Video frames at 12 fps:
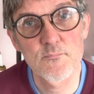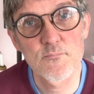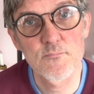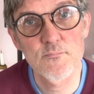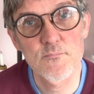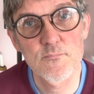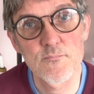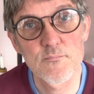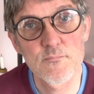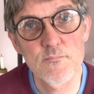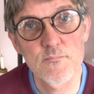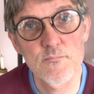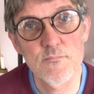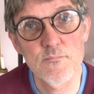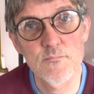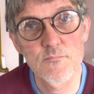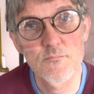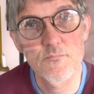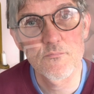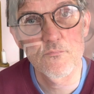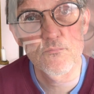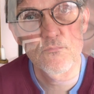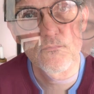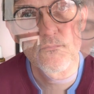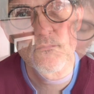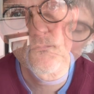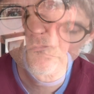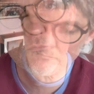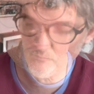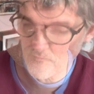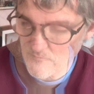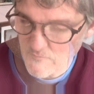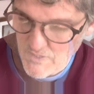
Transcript: Nobody speaks.